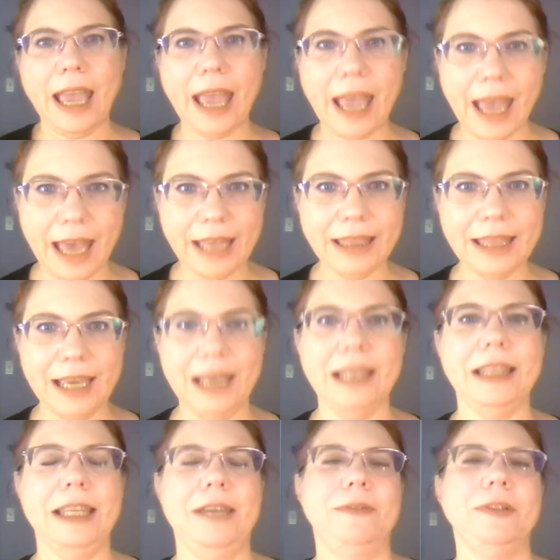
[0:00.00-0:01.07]
At
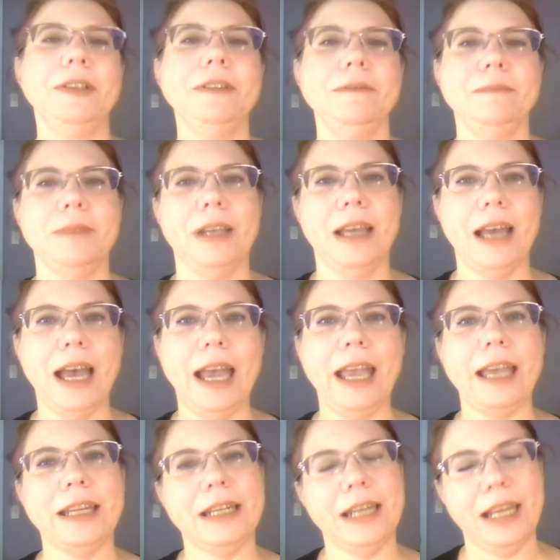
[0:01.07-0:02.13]
that level, I
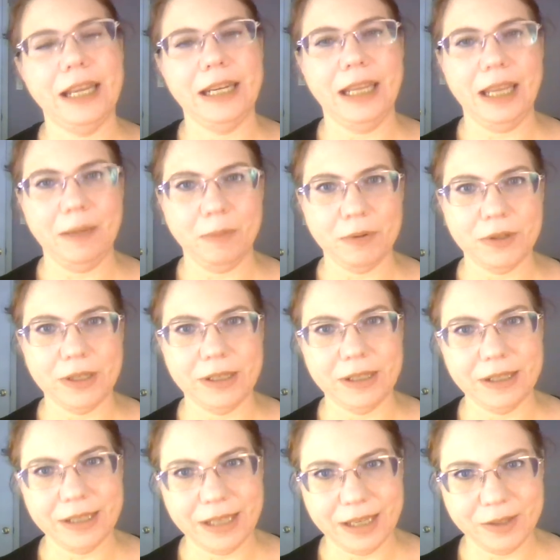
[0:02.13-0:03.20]
had an 88%
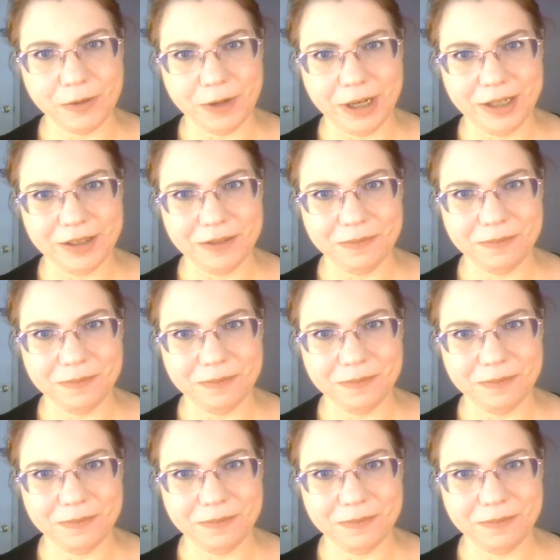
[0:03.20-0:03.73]
success rate.